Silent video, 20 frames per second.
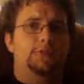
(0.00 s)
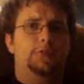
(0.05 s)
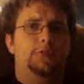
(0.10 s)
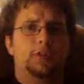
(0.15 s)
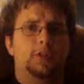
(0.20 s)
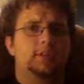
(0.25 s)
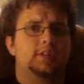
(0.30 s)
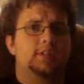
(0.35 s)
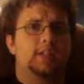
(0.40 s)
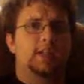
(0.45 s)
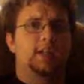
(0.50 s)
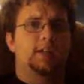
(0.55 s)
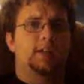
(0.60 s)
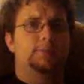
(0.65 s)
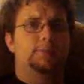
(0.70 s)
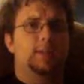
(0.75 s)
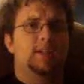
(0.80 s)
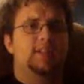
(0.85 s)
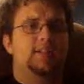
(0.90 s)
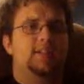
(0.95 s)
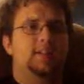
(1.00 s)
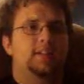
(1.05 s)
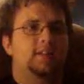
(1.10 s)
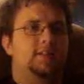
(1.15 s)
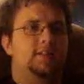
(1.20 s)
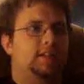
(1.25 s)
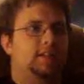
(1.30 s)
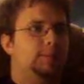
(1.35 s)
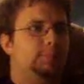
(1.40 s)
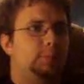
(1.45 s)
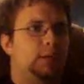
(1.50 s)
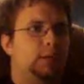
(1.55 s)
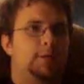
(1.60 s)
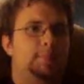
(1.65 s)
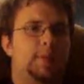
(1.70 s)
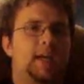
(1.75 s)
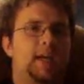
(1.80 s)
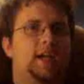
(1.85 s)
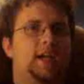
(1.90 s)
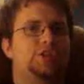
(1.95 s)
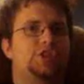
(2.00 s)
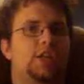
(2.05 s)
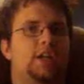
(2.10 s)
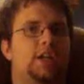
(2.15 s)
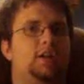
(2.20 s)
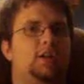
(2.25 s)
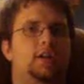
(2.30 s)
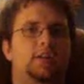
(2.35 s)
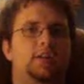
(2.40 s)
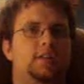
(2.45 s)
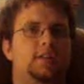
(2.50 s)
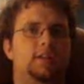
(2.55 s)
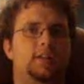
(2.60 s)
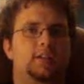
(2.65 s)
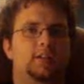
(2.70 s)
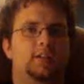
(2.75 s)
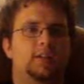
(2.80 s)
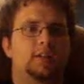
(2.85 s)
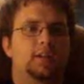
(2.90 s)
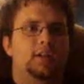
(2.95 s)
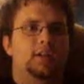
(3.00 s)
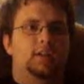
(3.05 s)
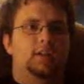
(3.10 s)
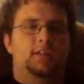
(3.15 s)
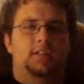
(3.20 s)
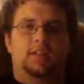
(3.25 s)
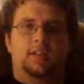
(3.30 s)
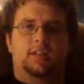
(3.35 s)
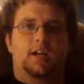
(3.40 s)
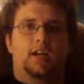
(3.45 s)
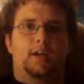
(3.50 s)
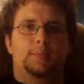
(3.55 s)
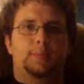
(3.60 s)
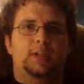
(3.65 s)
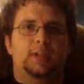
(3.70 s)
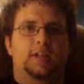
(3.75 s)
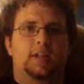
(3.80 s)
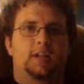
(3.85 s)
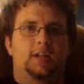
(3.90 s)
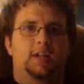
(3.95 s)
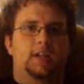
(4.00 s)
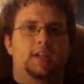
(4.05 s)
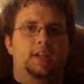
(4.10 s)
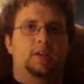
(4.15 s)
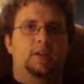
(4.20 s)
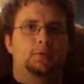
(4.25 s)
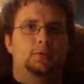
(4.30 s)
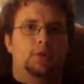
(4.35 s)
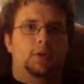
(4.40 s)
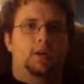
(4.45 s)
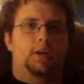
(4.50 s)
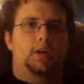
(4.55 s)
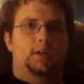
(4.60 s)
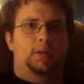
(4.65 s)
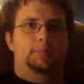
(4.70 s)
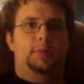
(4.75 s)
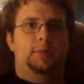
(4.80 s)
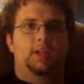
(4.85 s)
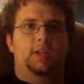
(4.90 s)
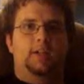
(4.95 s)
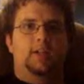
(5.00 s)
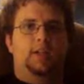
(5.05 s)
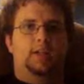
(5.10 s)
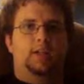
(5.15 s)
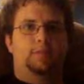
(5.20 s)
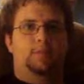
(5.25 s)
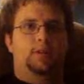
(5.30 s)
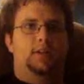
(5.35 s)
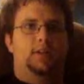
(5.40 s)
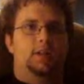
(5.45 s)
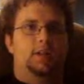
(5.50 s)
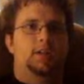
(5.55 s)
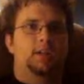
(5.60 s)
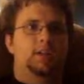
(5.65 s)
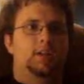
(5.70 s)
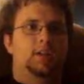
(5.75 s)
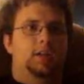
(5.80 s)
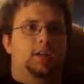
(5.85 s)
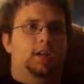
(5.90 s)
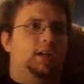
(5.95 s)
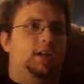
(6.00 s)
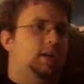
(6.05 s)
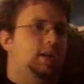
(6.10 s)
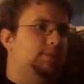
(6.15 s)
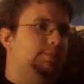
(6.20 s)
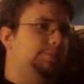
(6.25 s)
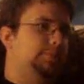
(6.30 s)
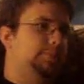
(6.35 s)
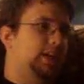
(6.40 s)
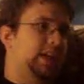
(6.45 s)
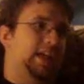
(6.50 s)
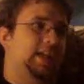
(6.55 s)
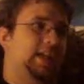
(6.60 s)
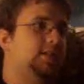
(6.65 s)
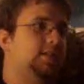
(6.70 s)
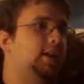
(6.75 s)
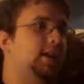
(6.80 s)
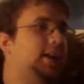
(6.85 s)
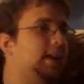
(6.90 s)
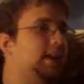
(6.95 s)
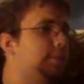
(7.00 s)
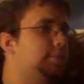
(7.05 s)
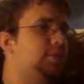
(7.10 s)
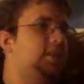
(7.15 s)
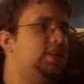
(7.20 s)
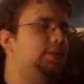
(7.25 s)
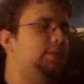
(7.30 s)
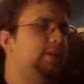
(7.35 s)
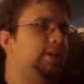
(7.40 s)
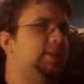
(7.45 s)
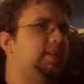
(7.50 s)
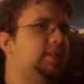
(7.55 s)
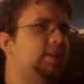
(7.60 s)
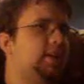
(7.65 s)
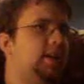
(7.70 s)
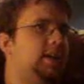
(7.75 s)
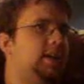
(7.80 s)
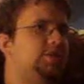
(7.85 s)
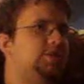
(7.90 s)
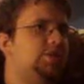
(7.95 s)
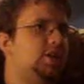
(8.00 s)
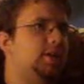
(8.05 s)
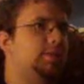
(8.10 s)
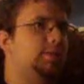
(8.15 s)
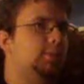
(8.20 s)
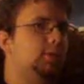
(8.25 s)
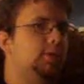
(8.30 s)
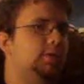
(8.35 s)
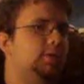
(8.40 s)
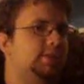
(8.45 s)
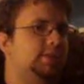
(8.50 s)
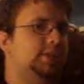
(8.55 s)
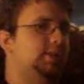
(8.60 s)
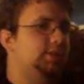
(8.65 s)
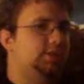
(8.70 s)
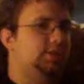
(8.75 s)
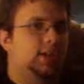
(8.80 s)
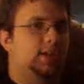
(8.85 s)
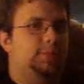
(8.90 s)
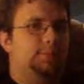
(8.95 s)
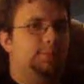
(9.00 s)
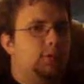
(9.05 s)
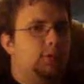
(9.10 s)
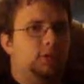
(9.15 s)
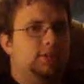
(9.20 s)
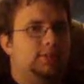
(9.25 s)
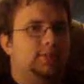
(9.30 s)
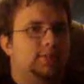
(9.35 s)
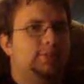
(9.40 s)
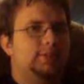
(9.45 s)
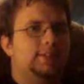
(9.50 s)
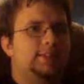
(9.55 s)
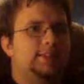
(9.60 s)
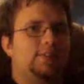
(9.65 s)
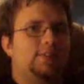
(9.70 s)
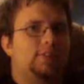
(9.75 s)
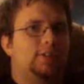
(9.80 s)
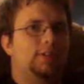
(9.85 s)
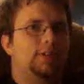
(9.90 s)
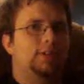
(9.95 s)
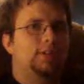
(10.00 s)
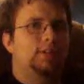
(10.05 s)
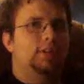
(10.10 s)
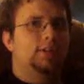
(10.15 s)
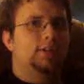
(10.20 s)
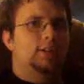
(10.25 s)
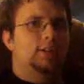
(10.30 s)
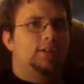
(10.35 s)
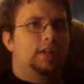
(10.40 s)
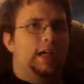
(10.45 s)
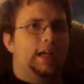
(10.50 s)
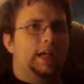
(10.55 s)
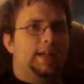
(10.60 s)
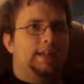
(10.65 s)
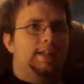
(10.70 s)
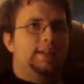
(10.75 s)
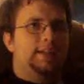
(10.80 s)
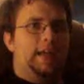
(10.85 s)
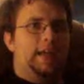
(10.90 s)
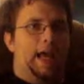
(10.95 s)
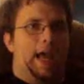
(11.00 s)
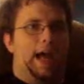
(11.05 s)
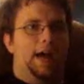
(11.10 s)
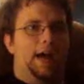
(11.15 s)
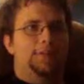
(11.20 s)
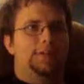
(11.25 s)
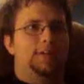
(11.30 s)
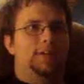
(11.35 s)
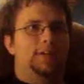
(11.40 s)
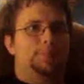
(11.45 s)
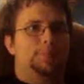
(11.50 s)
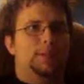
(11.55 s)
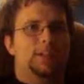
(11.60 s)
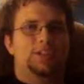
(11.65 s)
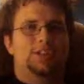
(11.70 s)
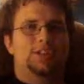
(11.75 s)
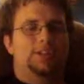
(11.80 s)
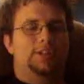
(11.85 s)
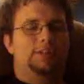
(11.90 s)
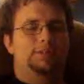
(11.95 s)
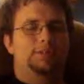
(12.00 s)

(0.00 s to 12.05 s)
First thing of business, he brought back JR to commentary on Monday Night Raw. He claims he re-signed John Morrison. John Morrison was never, like, out of the picture.